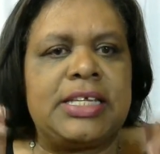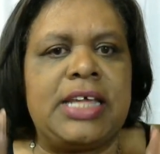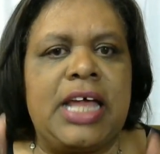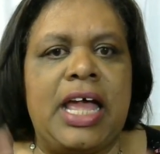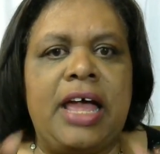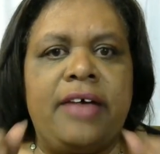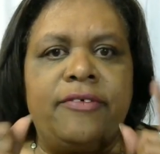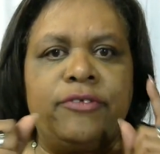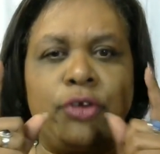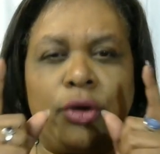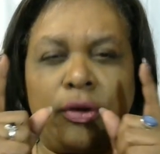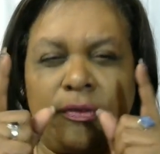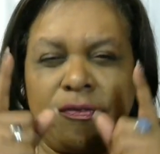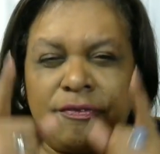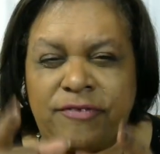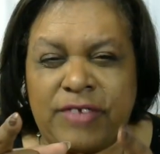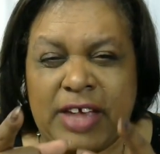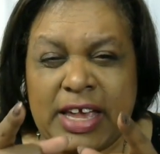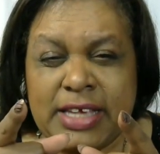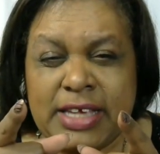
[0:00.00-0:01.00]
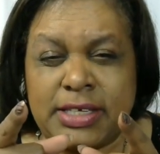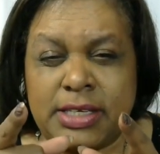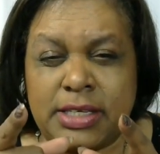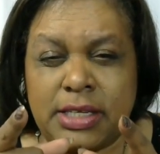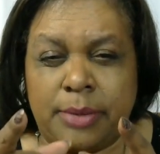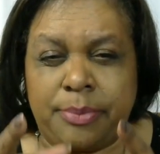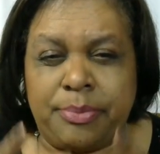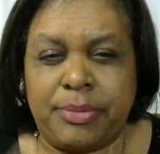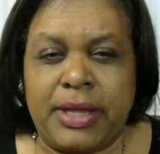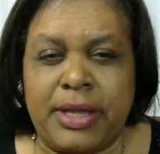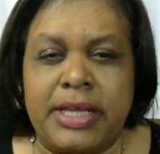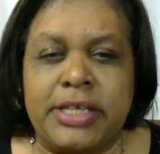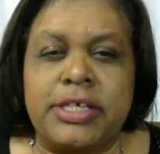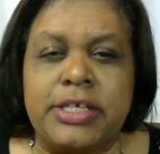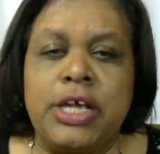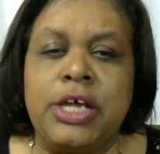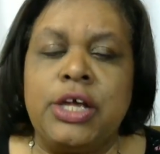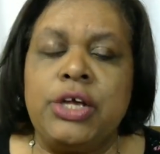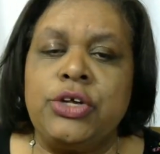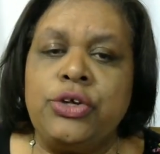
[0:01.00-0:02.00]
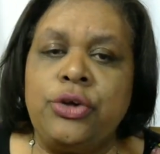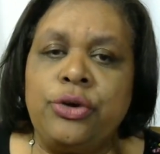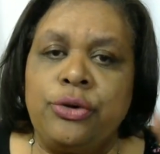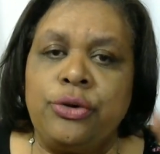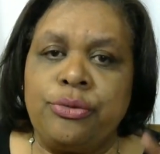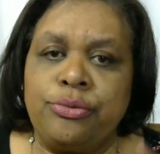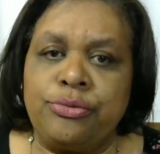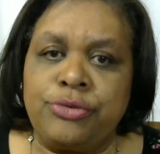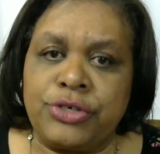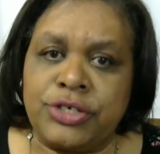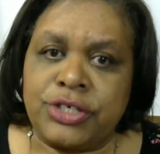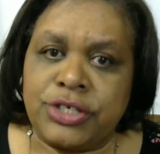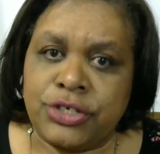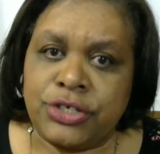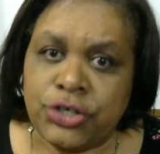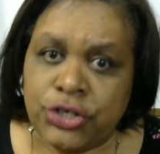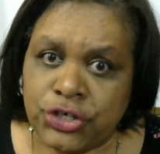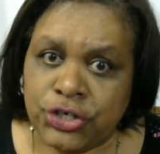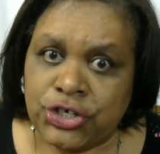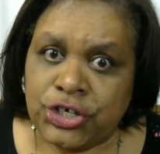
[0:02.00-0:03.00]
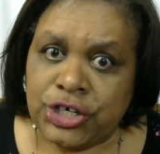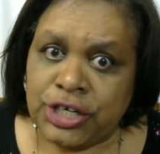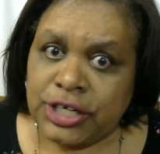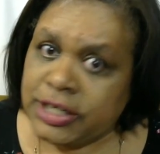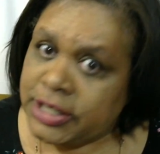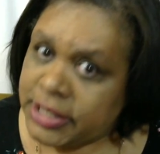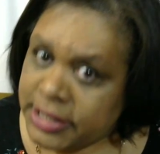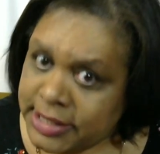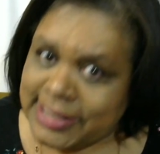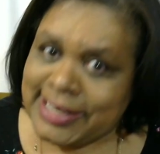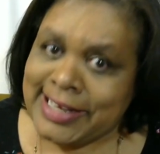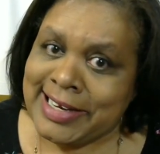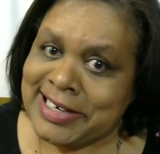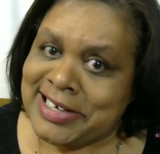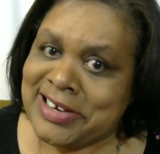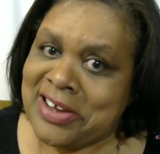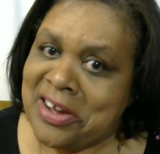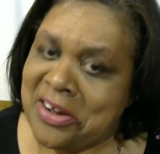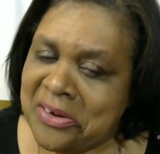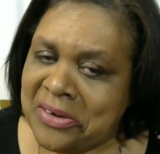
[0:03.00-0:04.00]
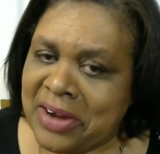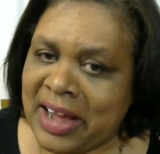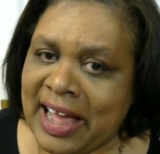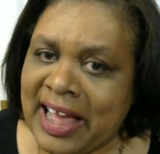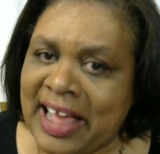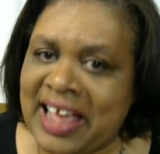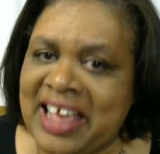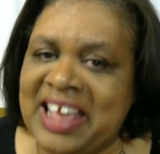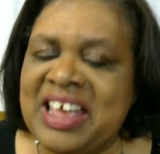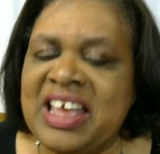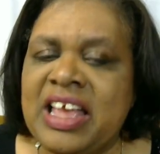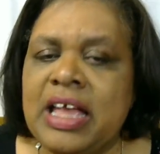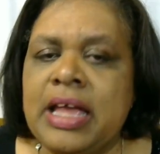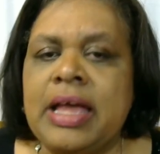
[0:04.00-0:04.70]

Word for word: Have your face in the place, your tushy in the seat, okay?